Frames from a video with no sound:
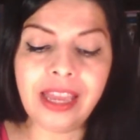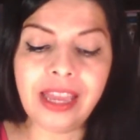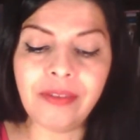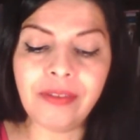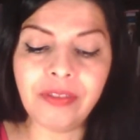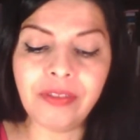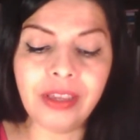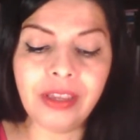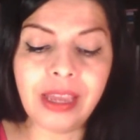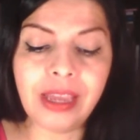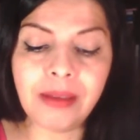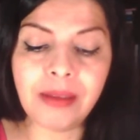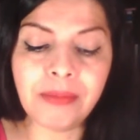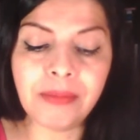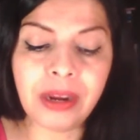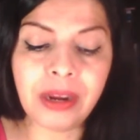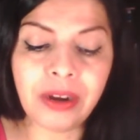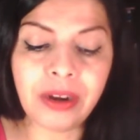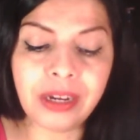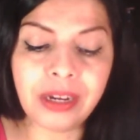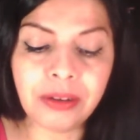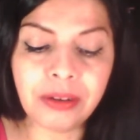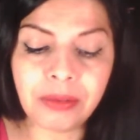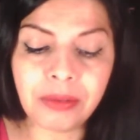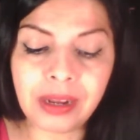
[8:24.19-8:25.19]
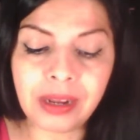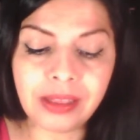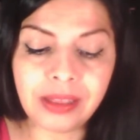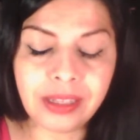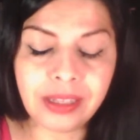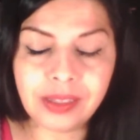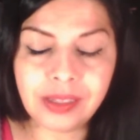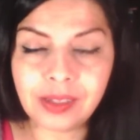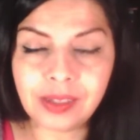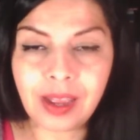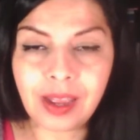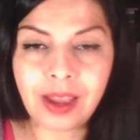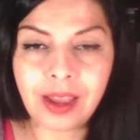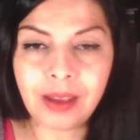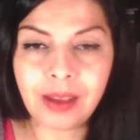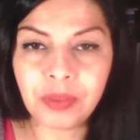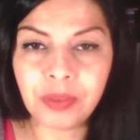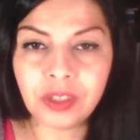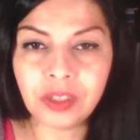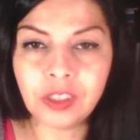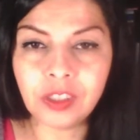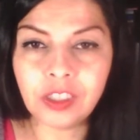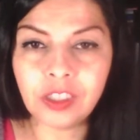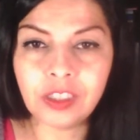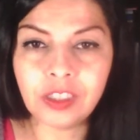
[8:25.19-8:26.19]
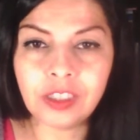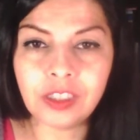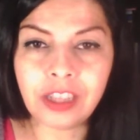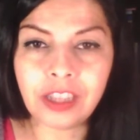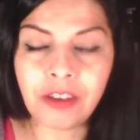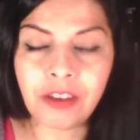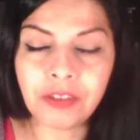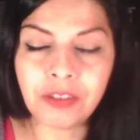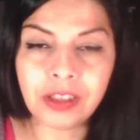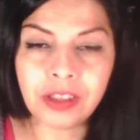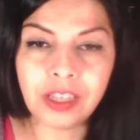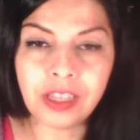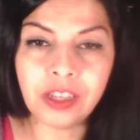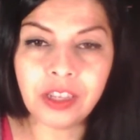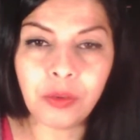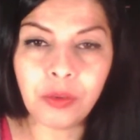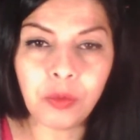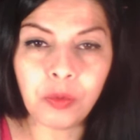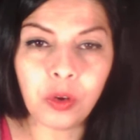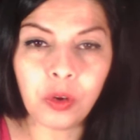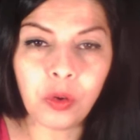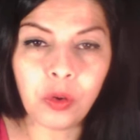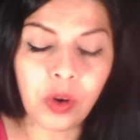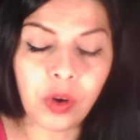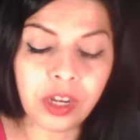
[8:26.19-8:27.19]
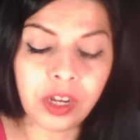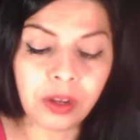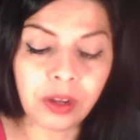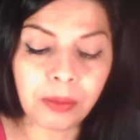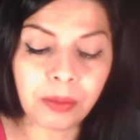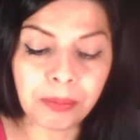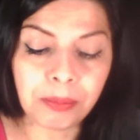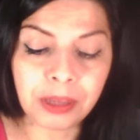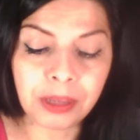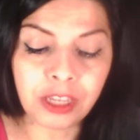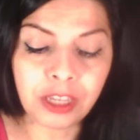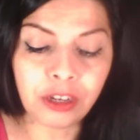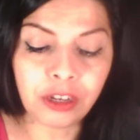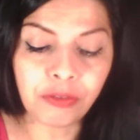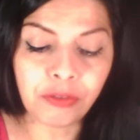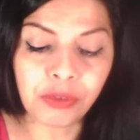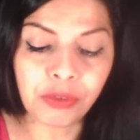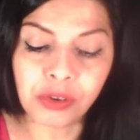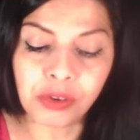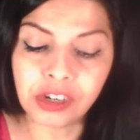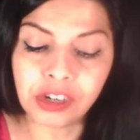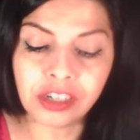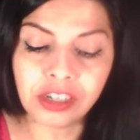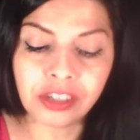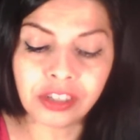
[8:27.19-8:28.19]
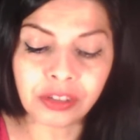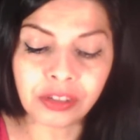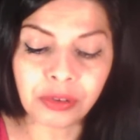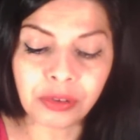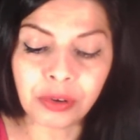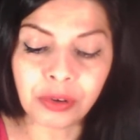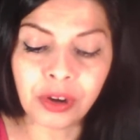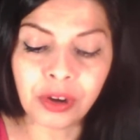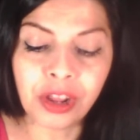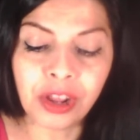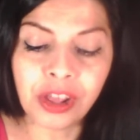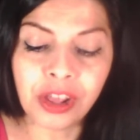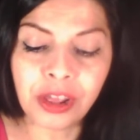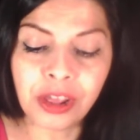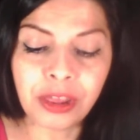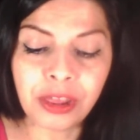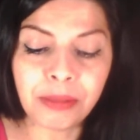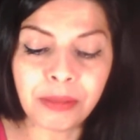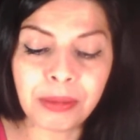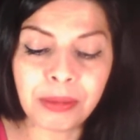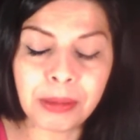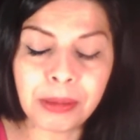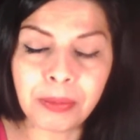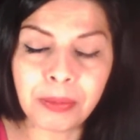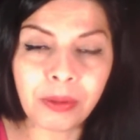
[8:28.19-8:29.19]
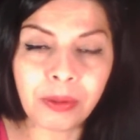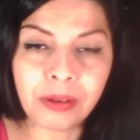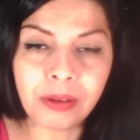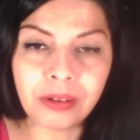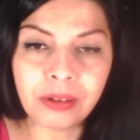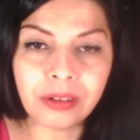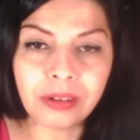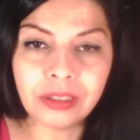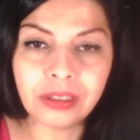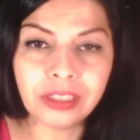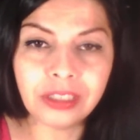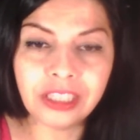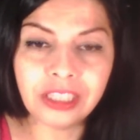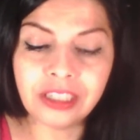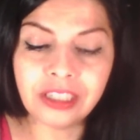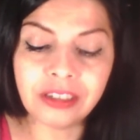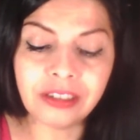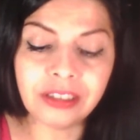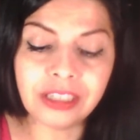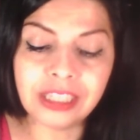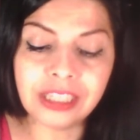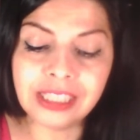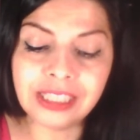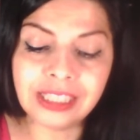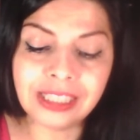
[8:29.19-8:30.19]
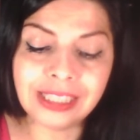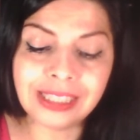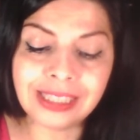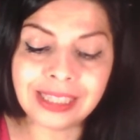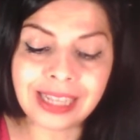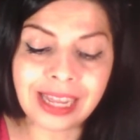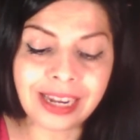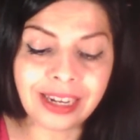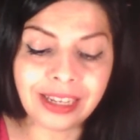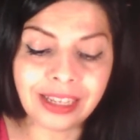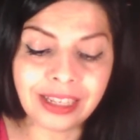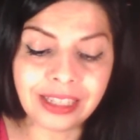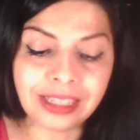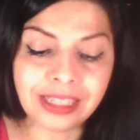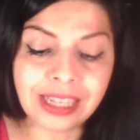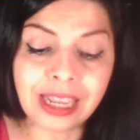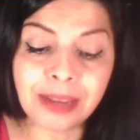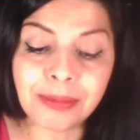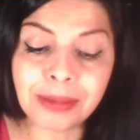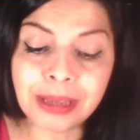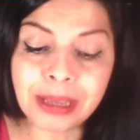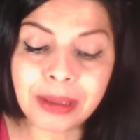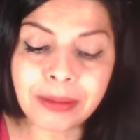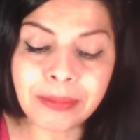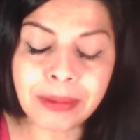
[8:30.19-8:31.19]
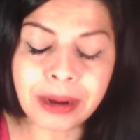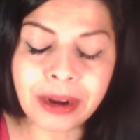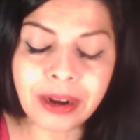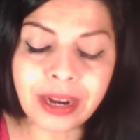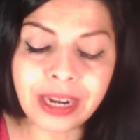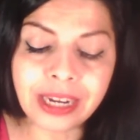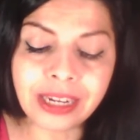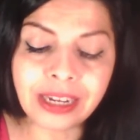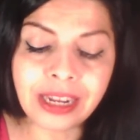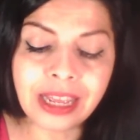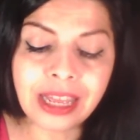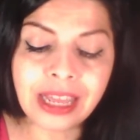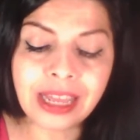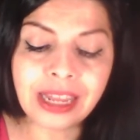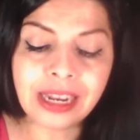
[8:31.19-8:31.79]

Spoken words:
If you get married around this time, there's definitely going to be a divorce, or people, you know, it's just not a good time to get married.